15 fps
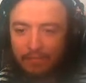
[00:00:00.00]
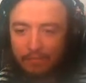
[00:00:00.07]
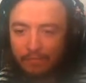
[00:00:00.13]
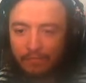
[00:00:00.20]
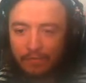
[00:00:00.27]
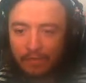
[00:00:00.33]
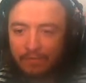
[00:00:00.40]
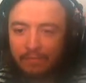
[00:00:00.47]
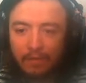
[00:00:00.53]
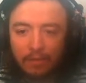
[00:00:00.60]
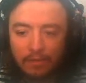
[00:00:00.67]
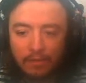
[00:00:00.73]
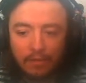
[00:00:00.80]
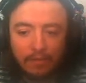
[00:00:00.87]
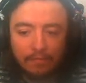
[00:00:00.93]
things for things
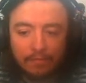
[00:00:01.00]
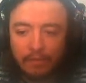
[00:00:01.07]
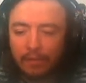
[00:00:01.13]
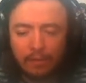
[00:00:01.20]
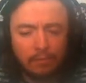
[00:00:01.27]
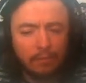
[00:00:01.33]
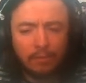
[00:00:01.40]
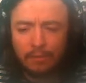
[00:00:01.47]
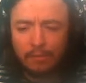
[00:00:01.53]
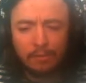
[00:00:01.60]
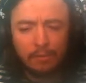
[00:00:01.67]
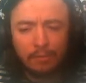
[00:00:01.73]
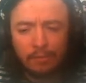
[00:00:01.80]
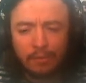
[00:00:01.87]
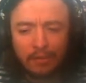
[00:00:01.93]
like this. Like,
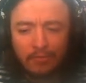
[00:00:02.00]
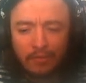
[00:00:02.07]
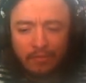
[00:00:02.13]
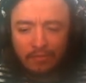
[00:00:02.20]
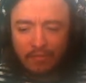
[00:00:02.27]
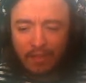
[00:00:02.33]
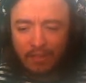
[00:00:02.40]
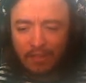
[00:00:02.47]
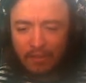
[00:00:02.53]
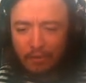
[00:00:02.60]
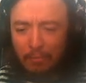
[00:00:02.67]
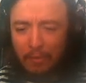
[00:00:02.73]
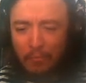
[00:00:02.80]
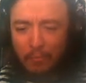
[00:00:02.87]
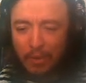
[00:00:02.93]
it's just a little